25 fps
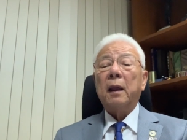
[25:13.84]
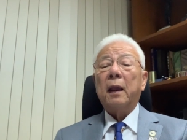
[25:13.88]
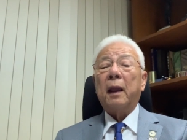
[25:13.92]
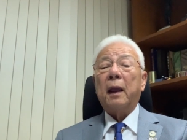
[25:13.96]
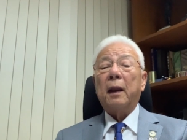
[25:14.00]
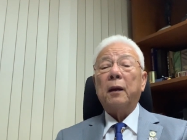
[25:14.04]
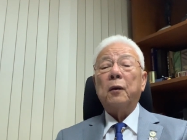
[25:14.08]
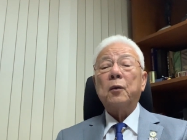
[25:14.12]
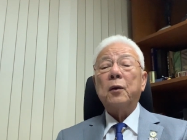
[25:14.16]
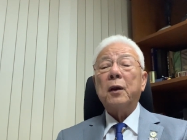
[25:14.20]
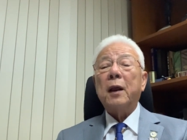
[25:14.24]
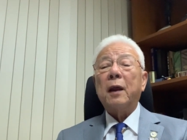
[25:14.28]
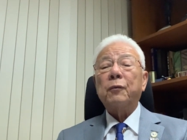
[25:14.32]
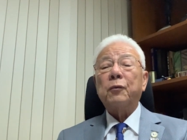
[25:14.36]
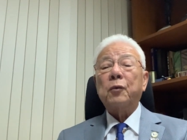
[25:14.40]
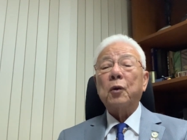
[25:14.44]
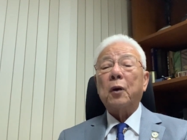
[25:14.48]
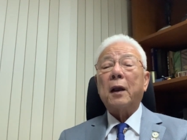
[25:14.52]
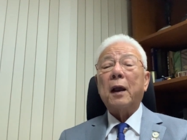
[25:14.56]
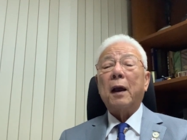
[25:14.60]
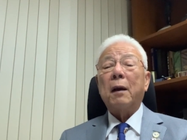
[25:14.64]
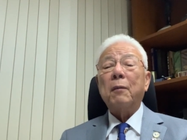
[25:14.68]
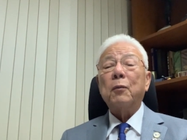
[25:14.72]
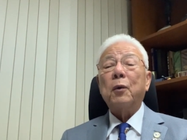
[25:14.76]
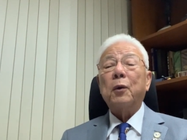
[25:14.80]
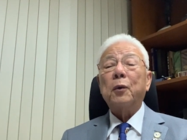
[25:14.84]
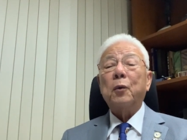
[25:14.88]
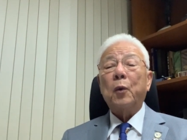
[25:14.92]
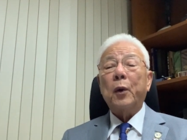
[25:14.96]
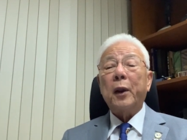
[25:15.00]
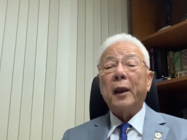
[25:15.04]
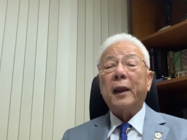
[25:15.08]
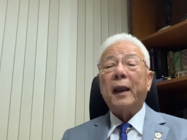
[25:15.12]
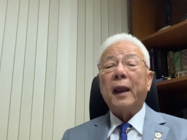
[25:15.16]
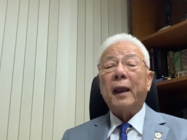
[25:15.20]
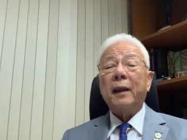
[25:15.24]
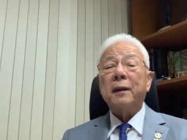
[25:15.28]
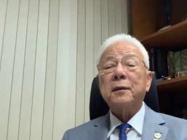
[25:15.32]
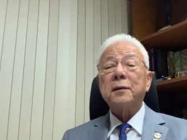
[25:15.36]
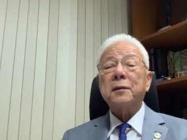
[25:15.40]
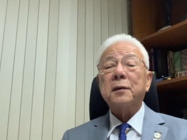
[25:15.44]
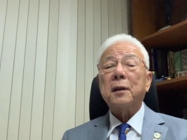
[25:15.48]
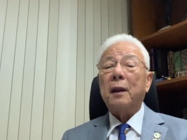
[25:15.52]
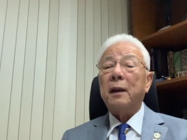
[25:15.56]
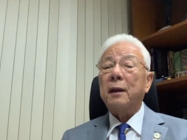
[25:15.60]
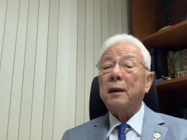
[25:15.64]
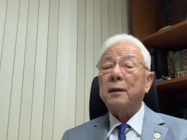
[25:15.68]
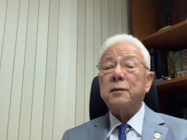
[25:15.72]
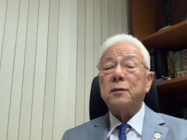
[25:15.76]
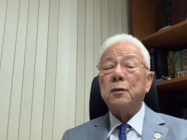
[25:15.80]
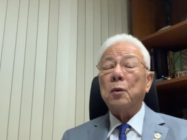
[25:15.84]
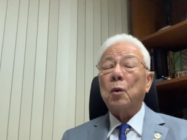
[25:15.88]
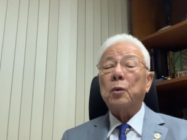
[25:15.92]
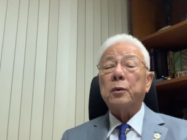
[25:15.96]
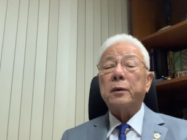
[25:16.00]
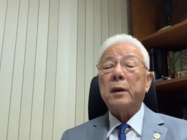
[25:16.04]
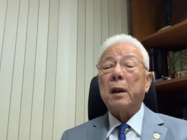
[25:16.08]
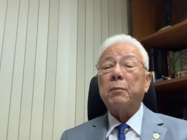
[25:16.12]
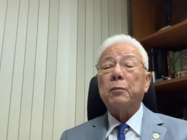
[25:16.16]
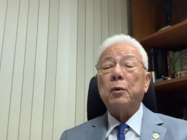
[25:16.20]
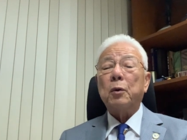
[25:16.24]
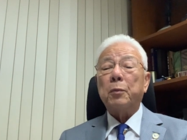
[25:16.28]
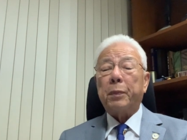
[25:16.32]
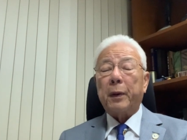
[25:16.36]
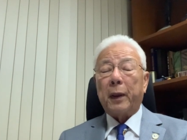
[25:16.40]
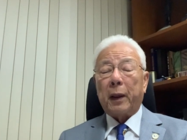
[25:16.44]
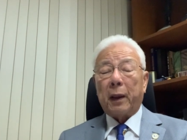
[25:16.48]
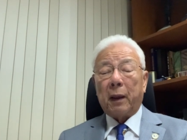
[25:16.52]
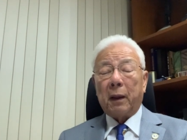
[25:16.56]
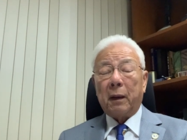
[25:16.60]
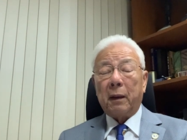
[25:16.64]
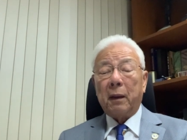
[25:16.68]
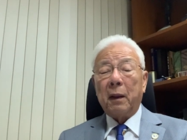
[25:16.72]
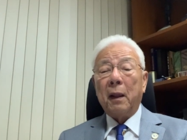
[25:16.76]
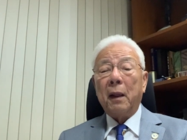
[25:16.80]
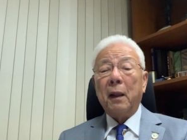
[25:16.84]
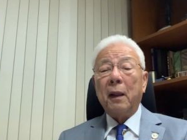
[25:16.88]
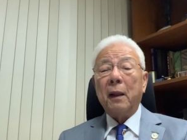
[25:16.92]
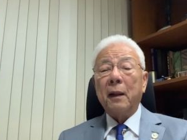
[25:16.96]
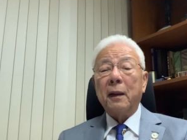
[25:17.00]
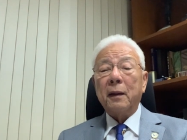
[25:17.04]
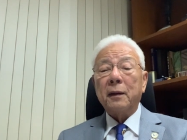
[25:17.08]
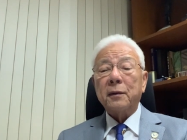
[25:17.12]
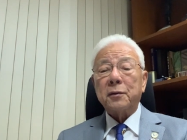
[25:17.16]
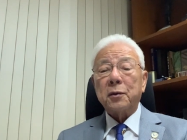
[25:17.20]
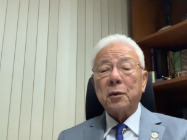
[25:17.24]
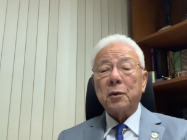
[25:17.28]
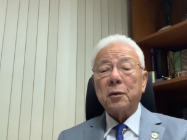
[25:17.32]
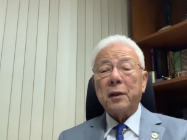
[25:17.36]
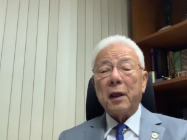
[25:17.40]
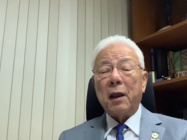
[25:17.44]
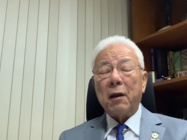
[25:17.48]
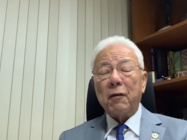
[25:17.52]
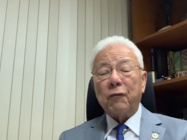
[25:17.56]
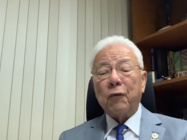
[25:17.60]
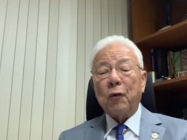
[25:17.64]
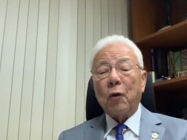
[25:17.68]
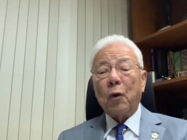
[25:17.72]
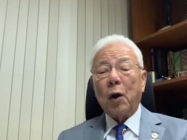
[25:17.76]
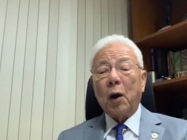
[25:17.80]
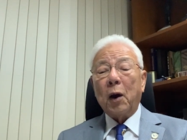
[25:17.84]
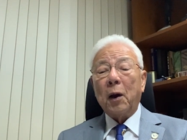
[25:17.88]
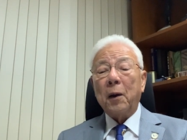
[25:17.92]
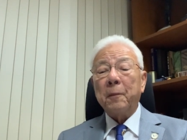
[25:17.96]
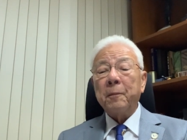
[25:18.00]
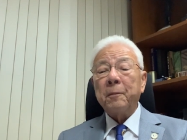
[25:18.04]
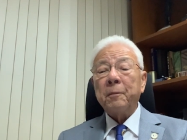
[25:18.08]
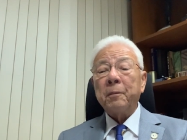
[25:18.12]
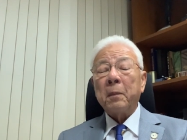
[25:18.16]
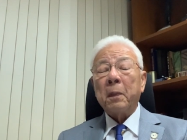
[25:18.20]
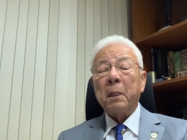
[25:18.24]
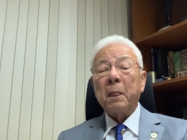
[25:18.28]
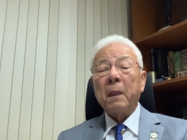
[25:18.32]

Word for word: and you have to come on weekends, and it's no double pay. So therefore,